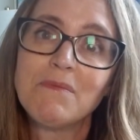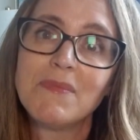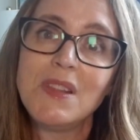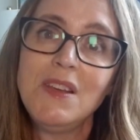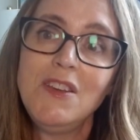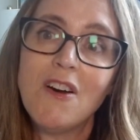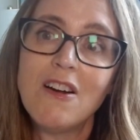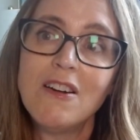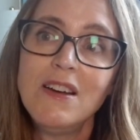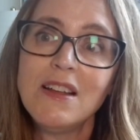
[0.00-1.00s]
the
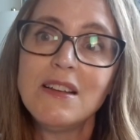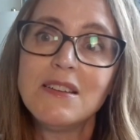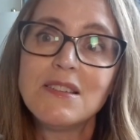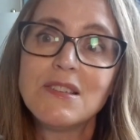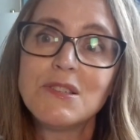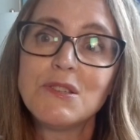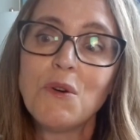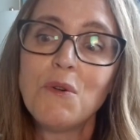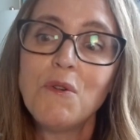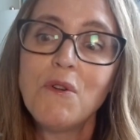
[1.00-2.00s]
yarn is
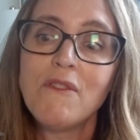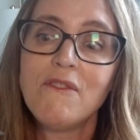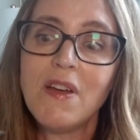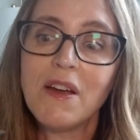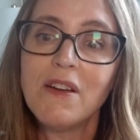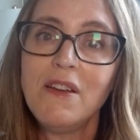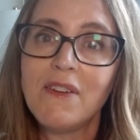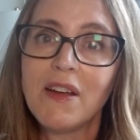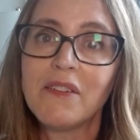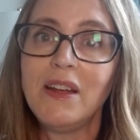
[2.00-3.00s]
so very,
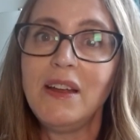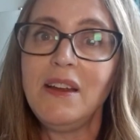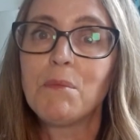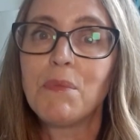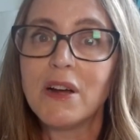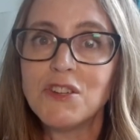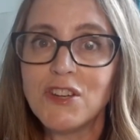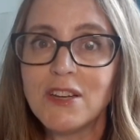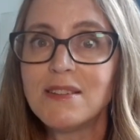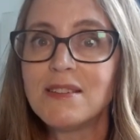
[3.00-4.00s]
very
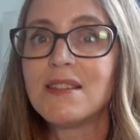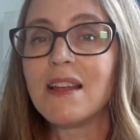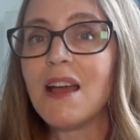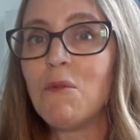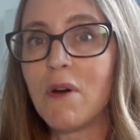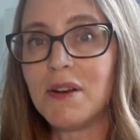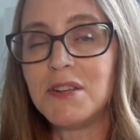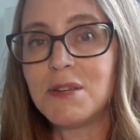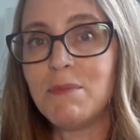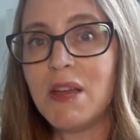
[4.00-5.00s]
precious that I
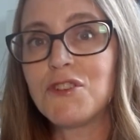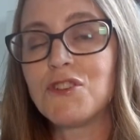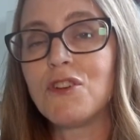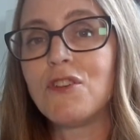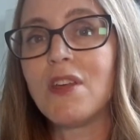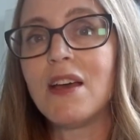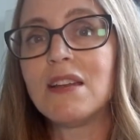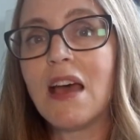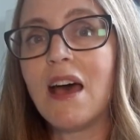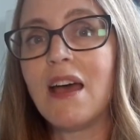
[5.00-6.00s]
wanted to make sure
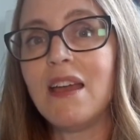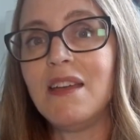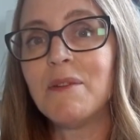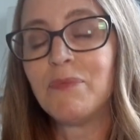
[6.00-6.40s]
that I